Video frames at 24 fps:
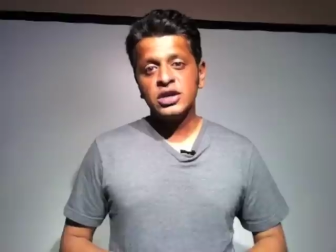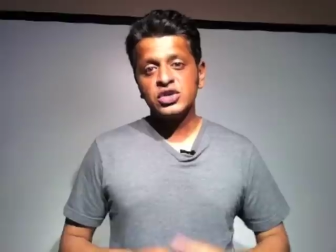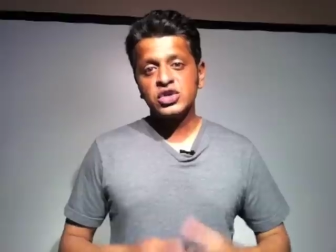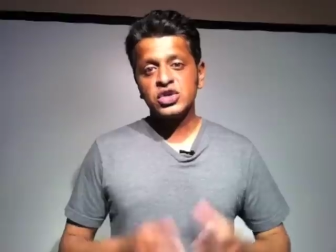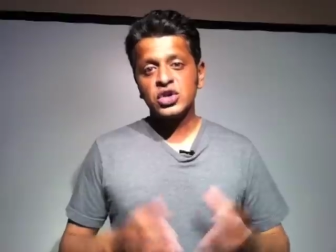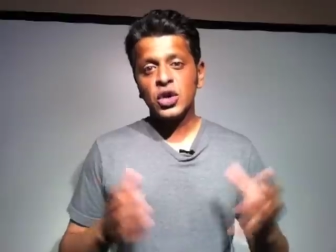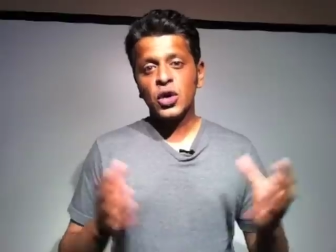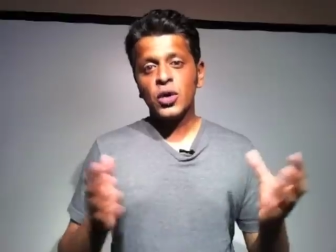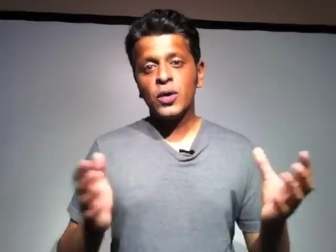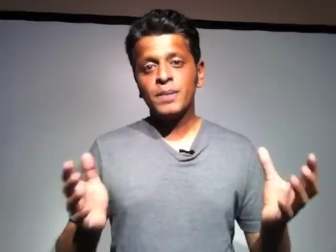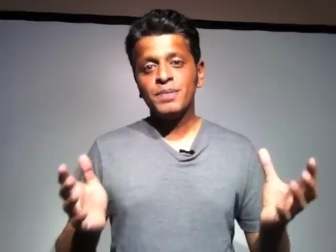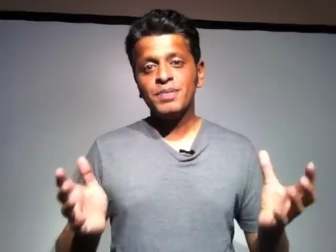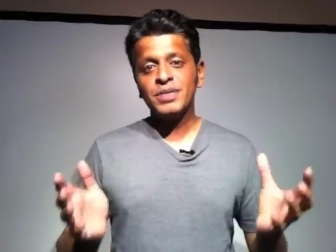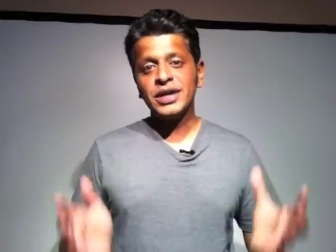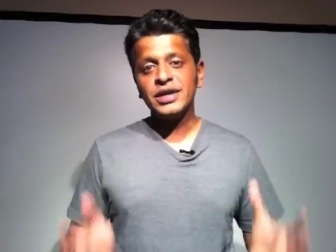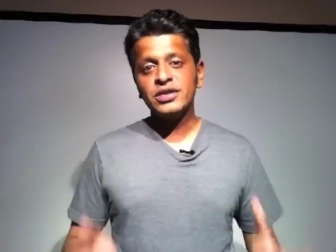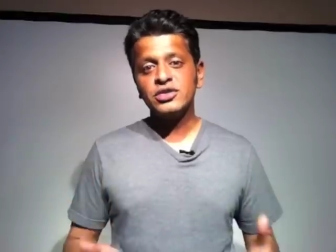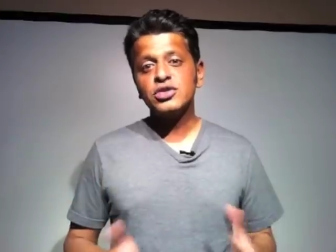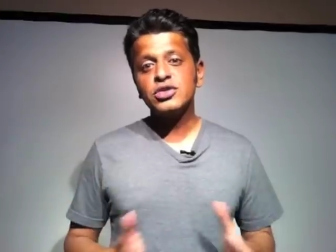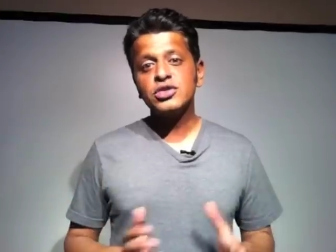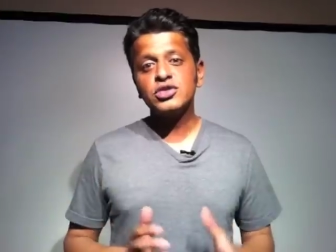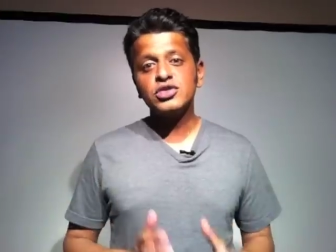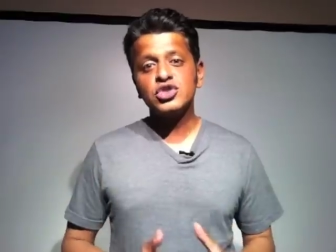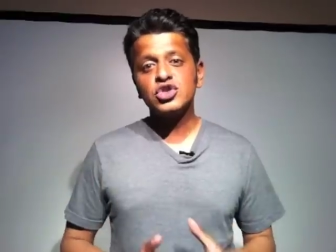So
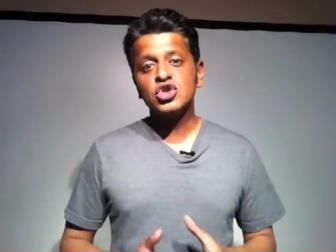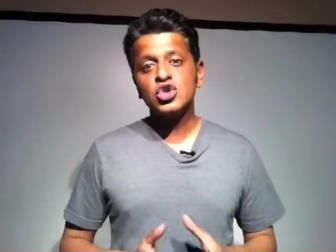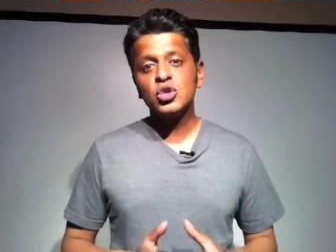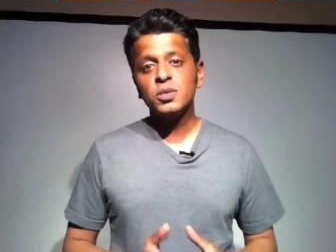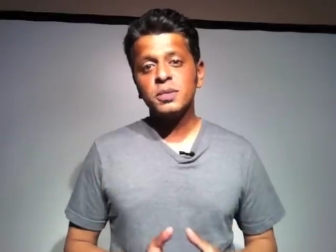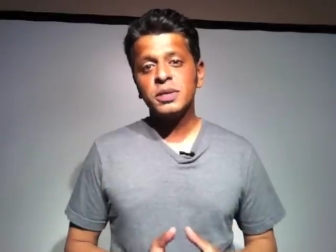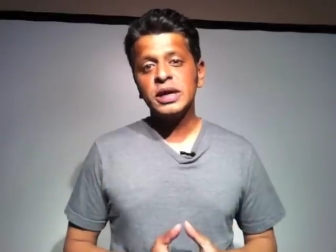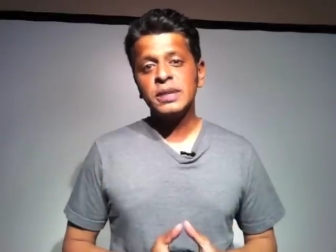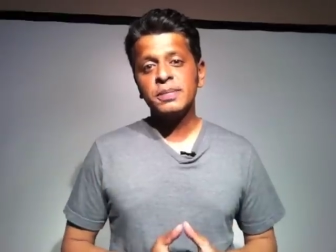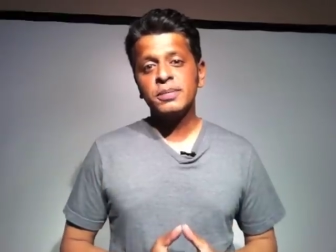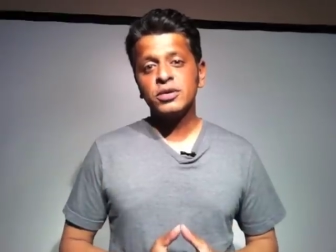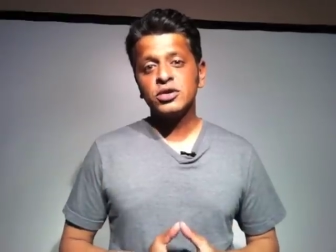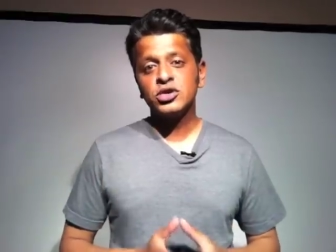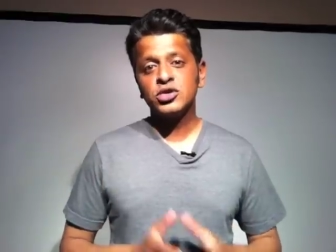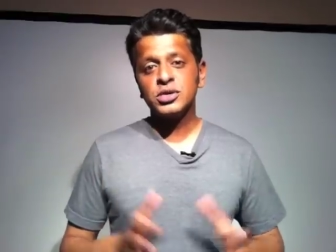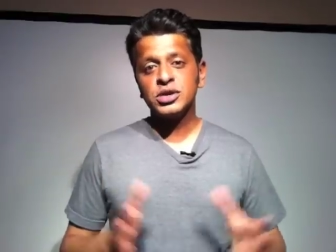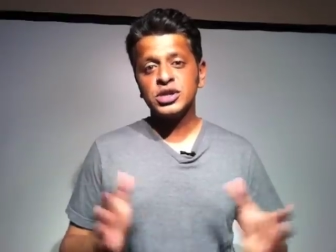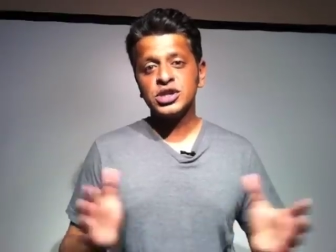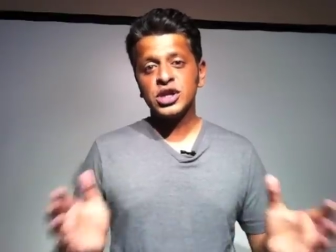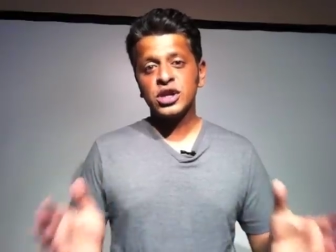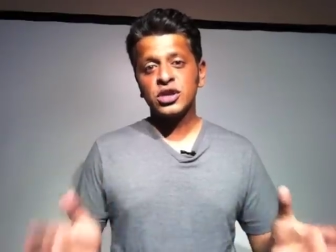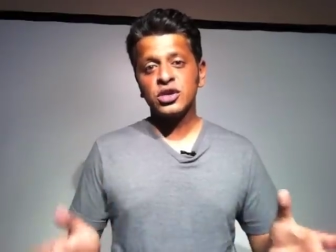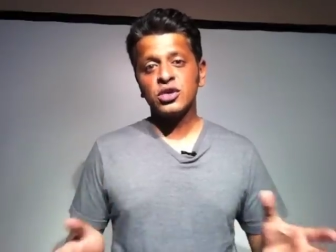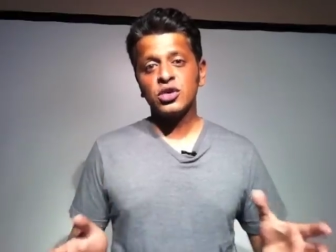introduce two people to
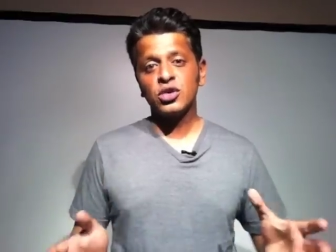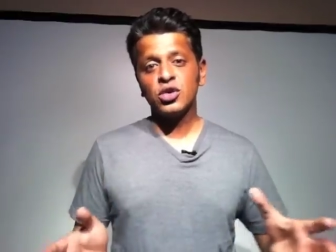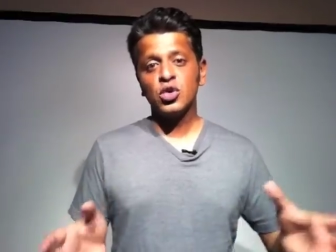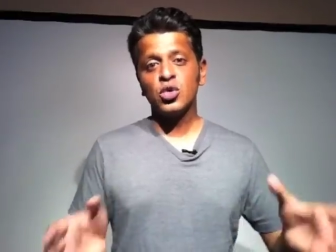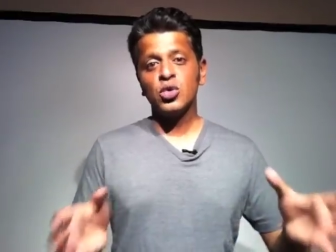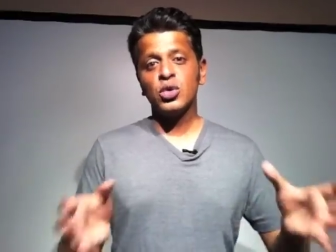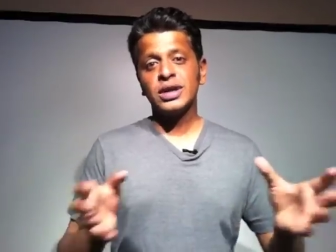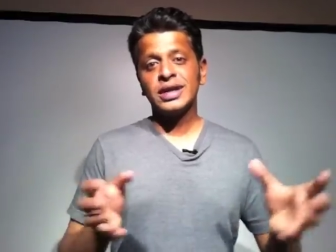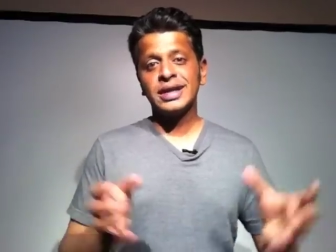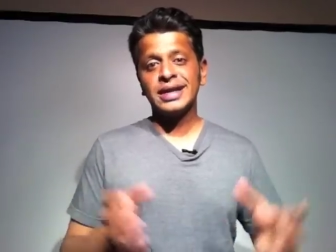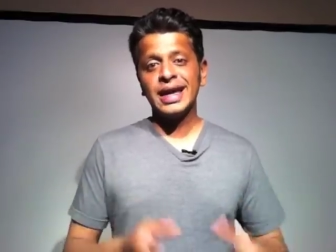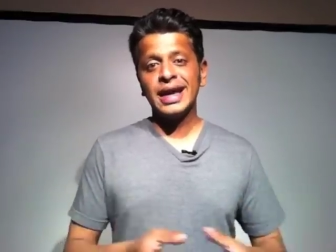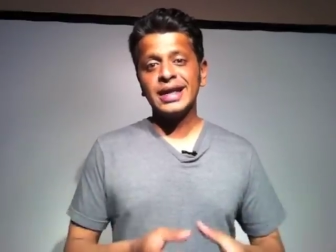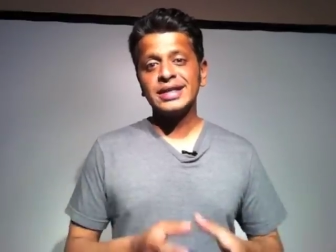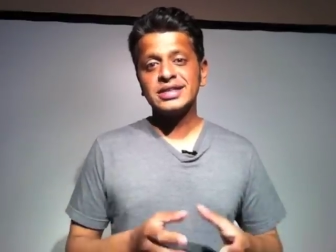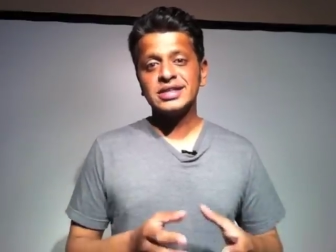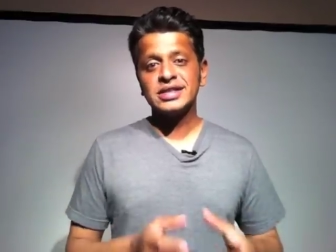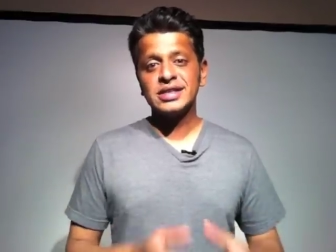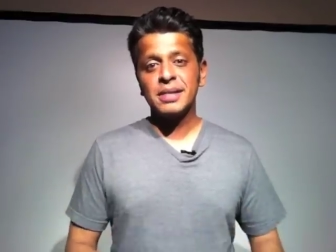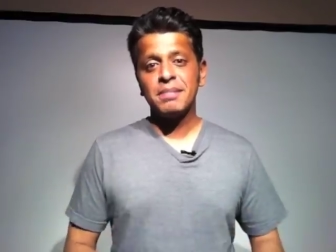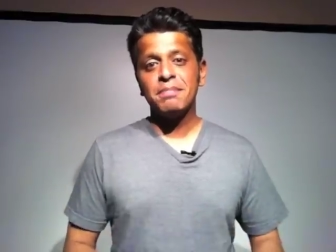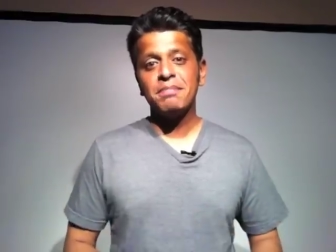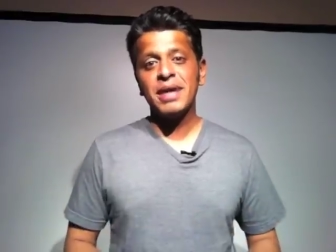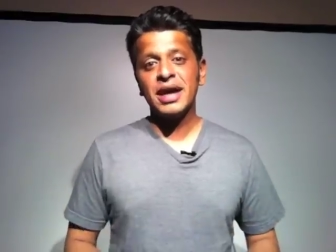each other who would get
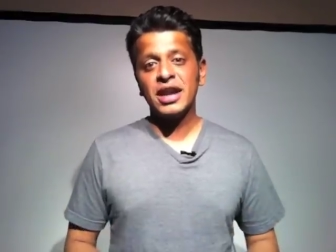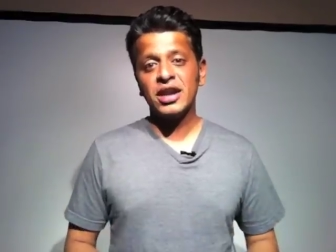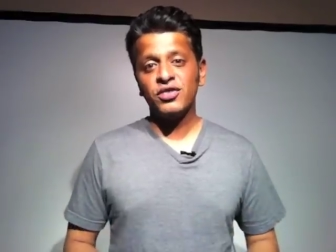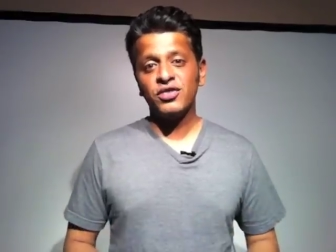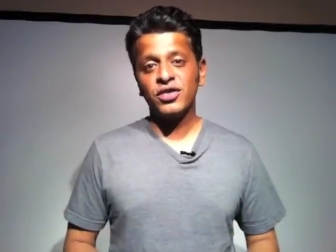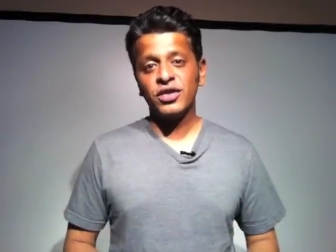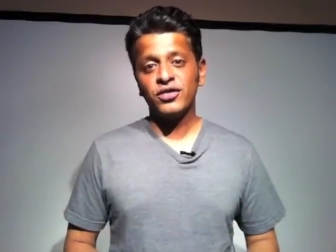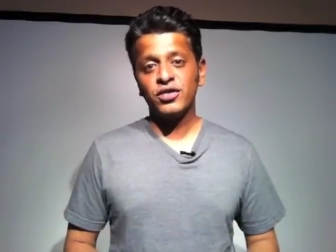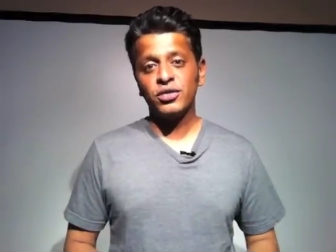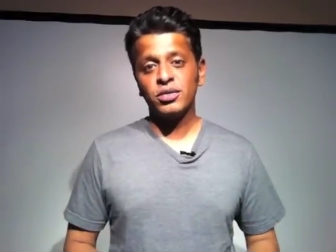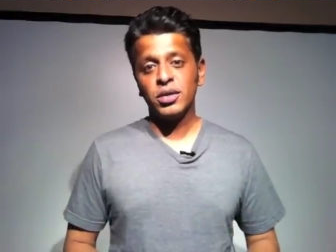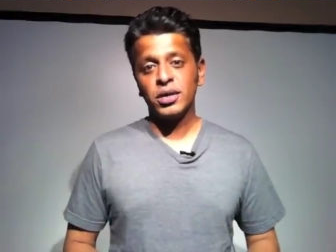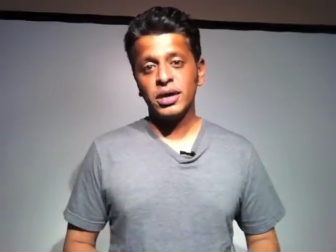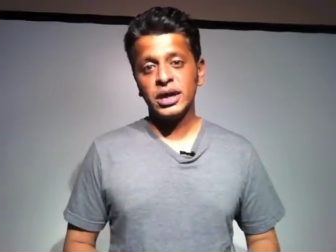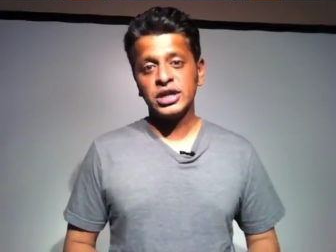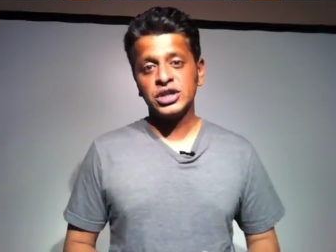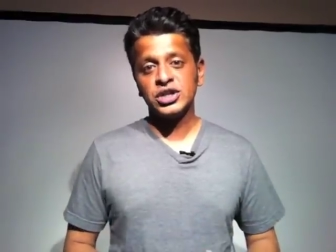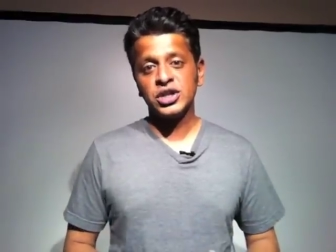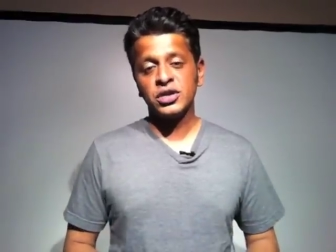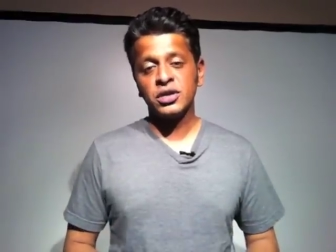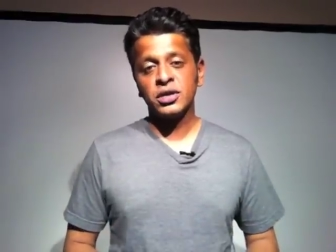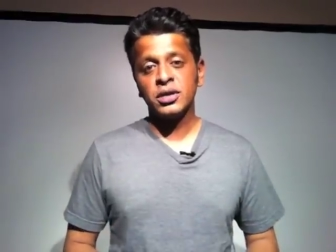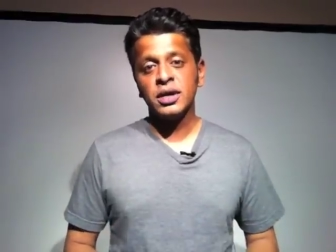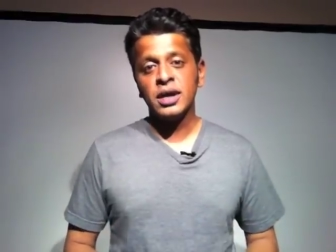some benefit from knowing
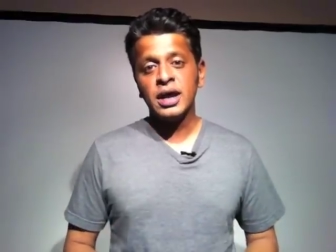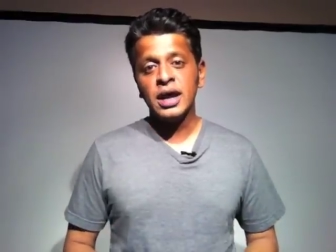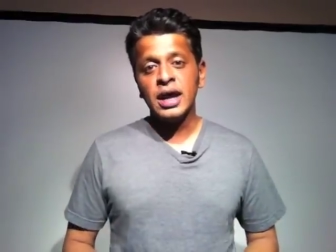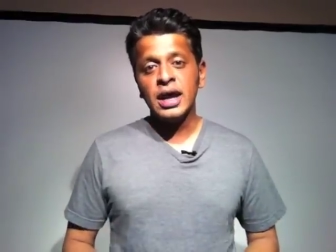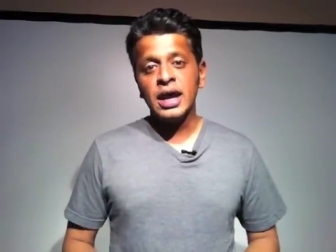each other.